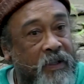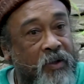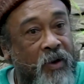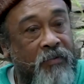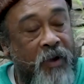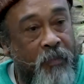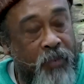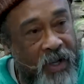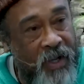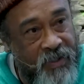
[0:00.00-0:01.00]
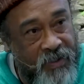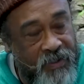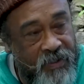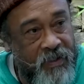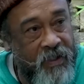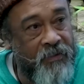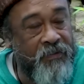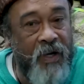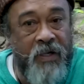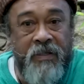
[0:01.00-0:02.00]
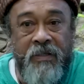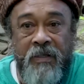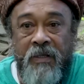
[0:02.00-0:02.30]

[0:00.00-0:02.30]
Your very presence, in fact,